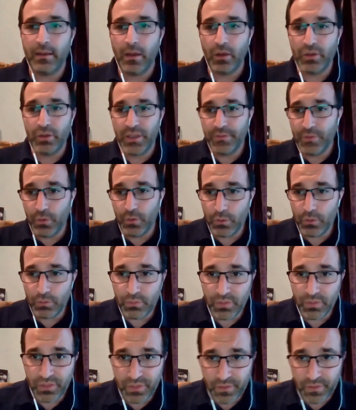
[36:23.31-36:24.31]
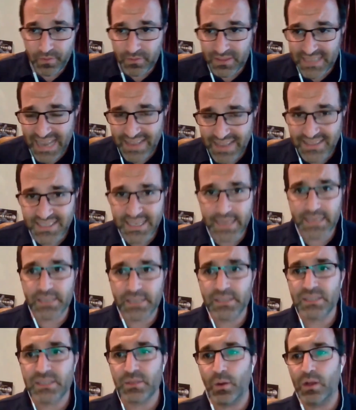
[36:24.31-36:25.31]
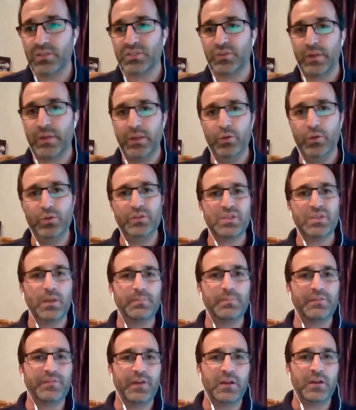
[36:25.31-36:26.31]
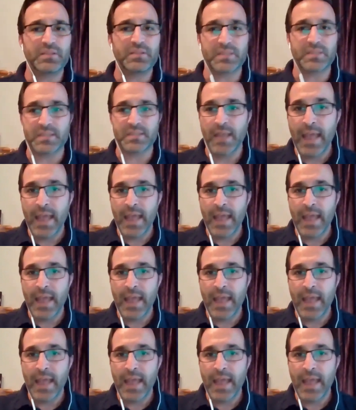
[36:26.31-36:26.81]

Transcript: I'll give you 10 seconds to answer it. Who can type the fastest?